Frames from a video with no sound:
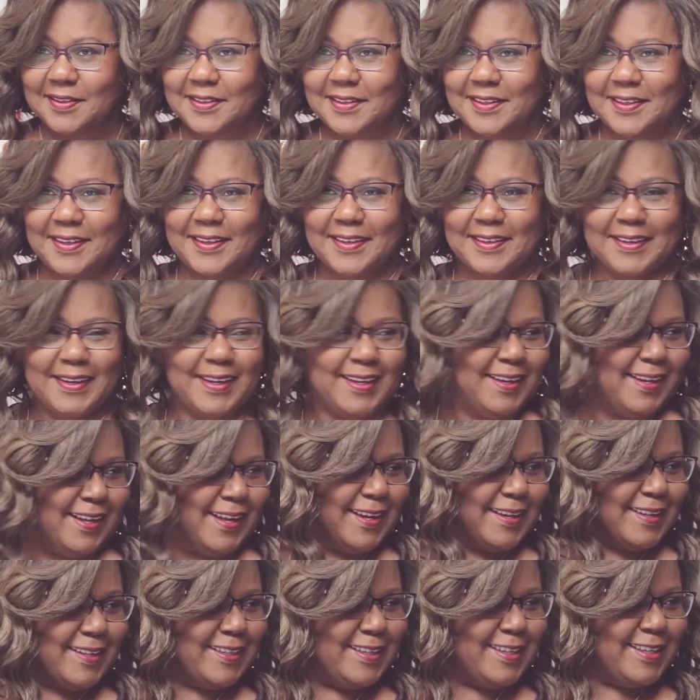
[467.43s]
Yeah, I
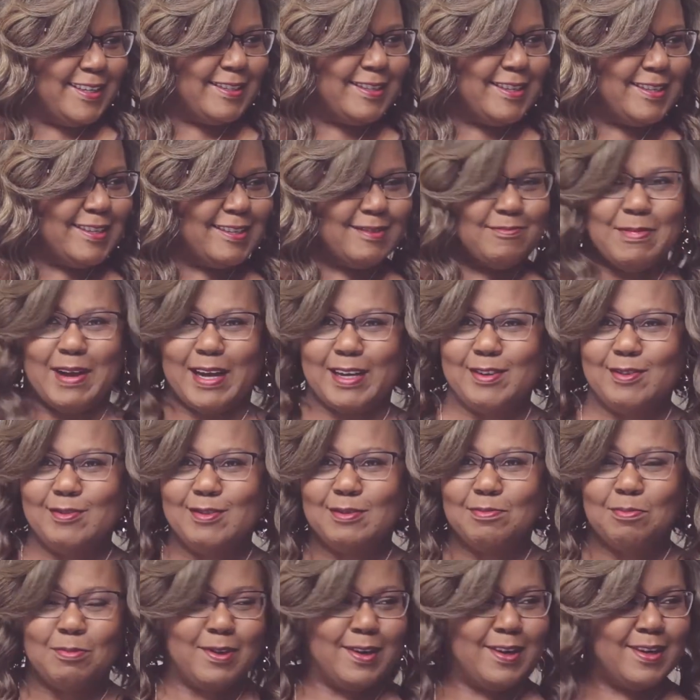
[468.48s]
like this. This is my
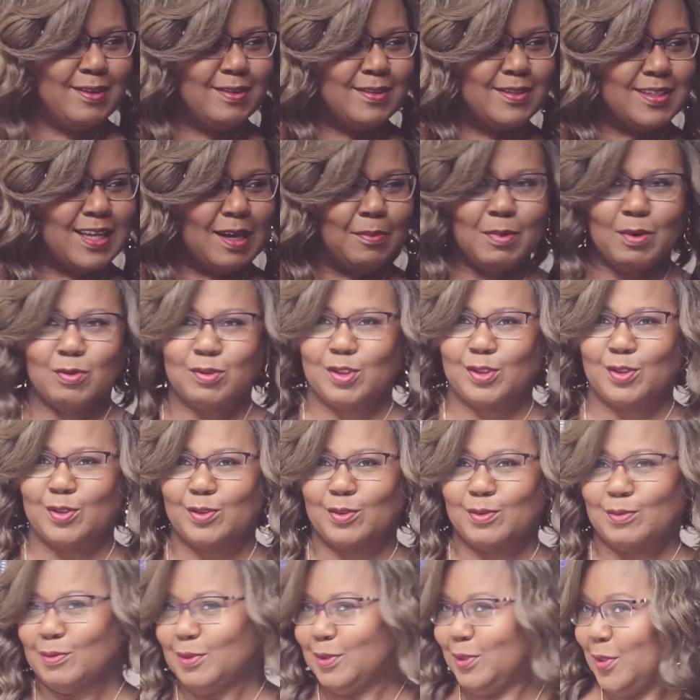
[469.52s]
new spring summer
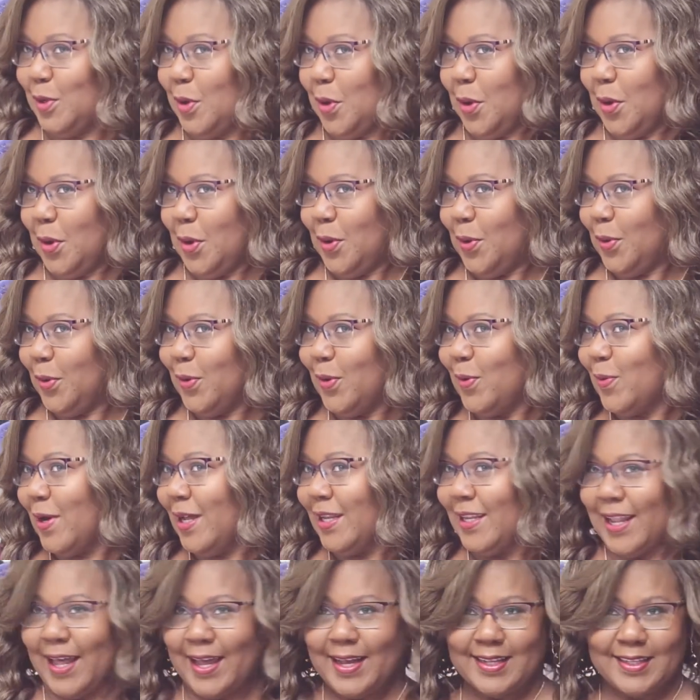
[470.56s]
do. Ooh,
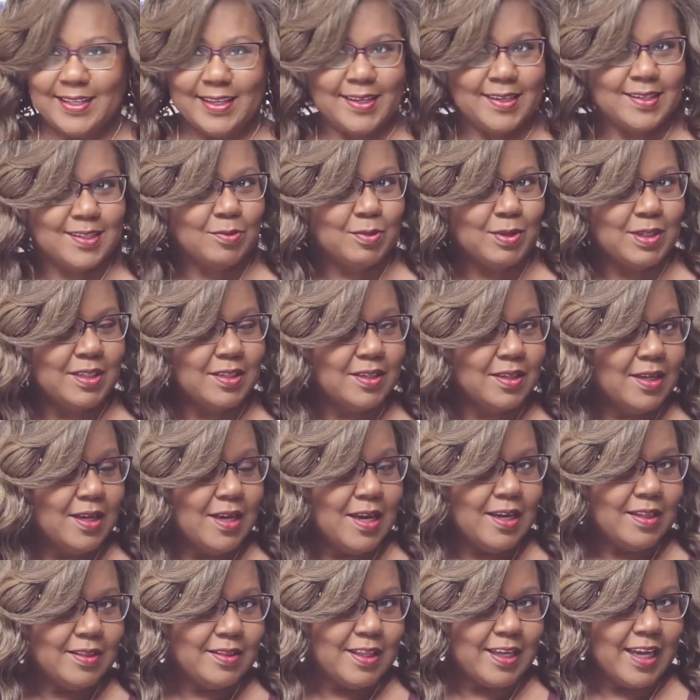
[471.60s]
I like this one.
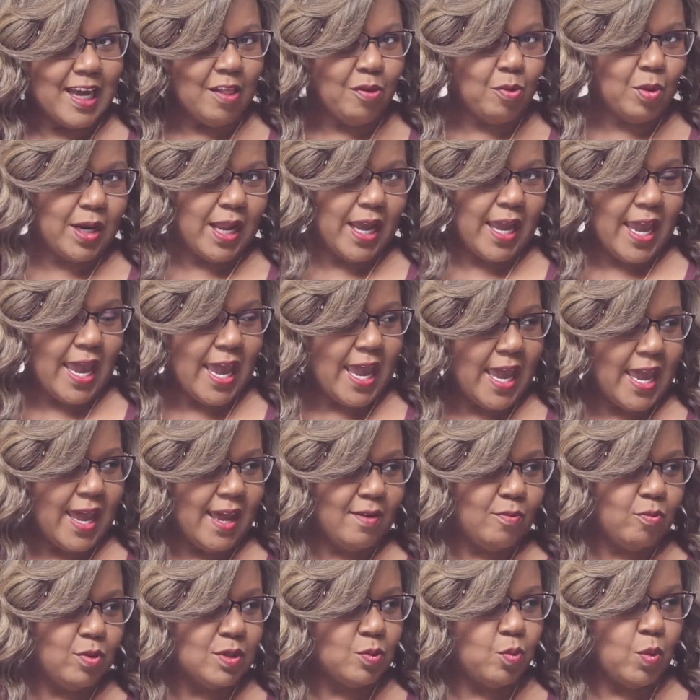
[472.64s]
The other one I
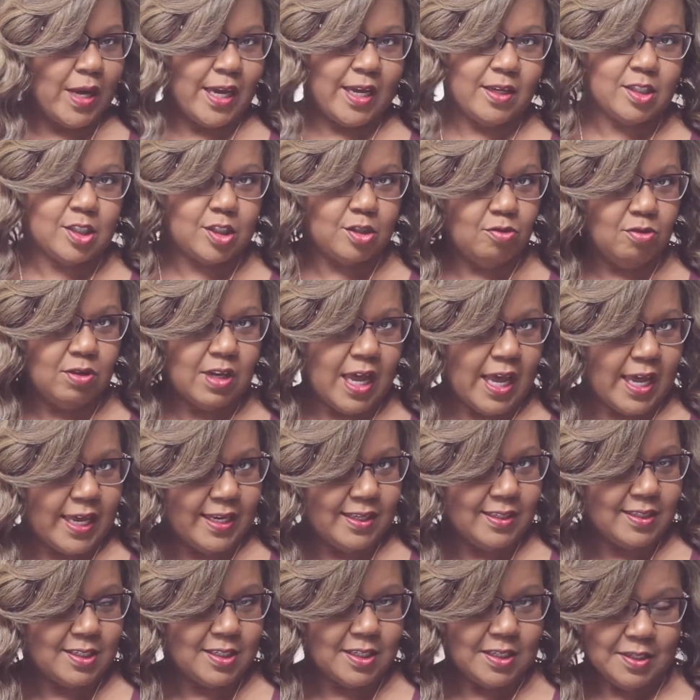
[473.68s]
had was way too
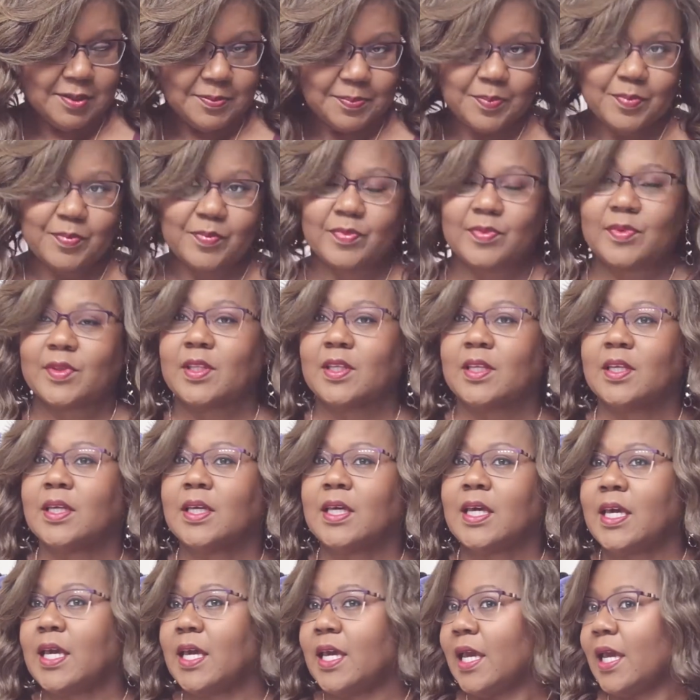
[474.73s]
light,
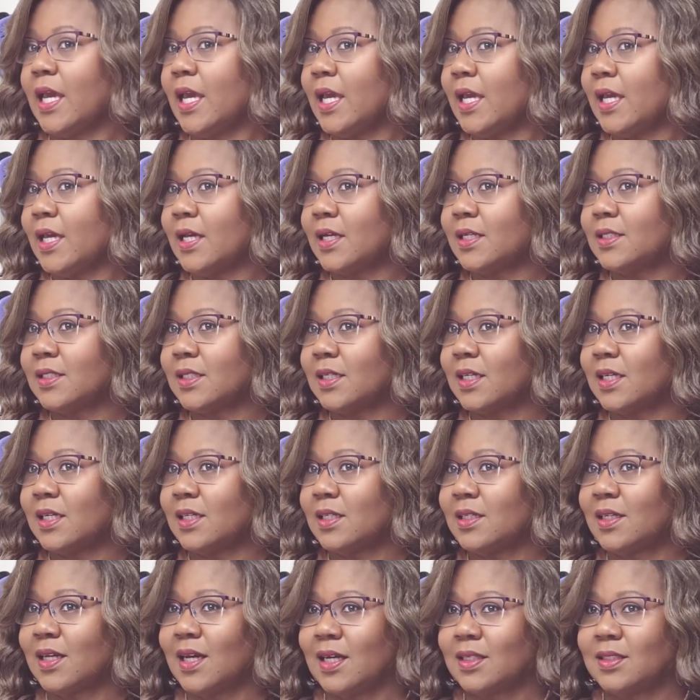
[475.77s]
and
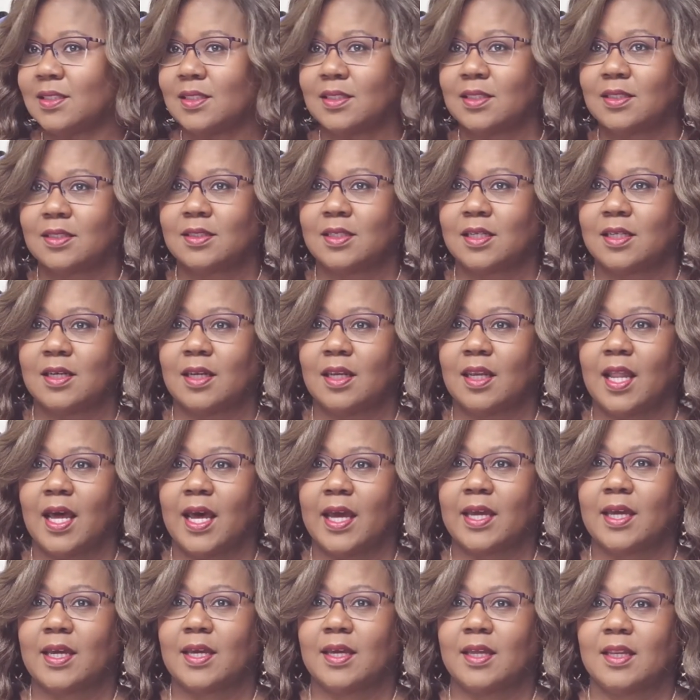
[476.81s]
I just didn't
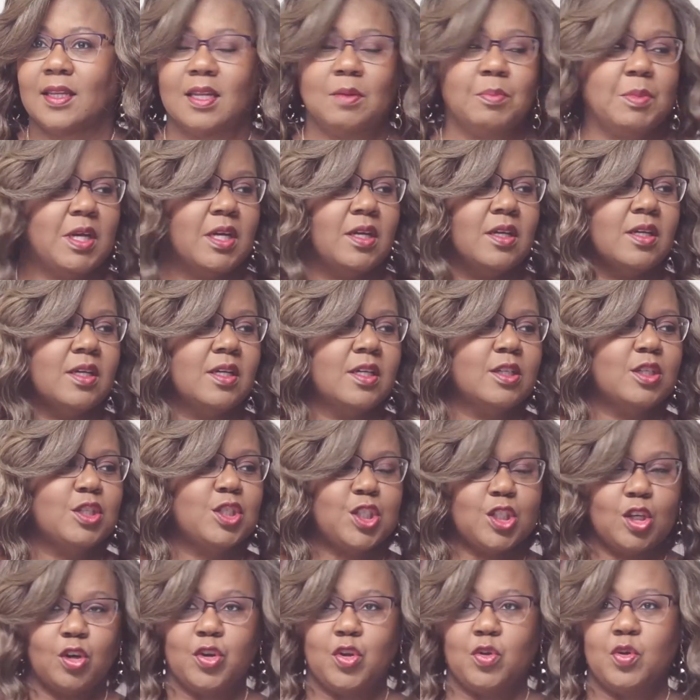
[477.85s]
like it. Let me
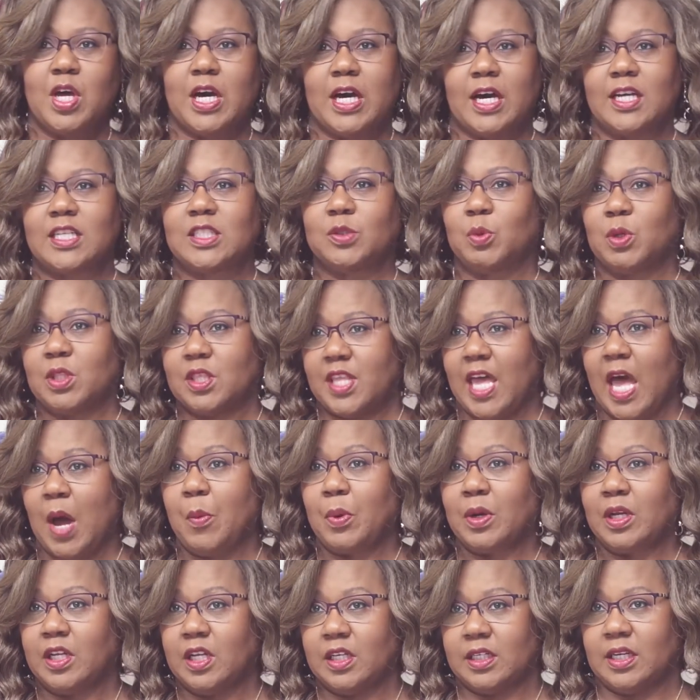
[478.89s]
show you guys what that
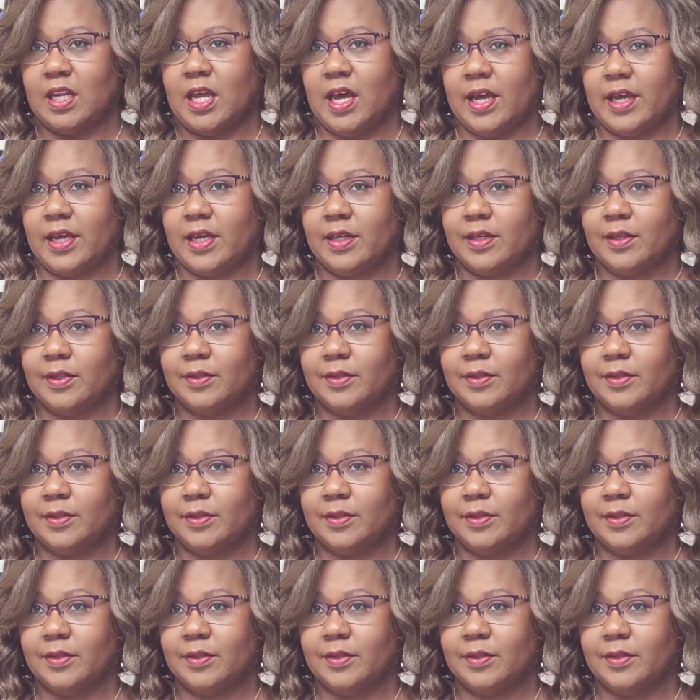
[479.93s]
one looked like.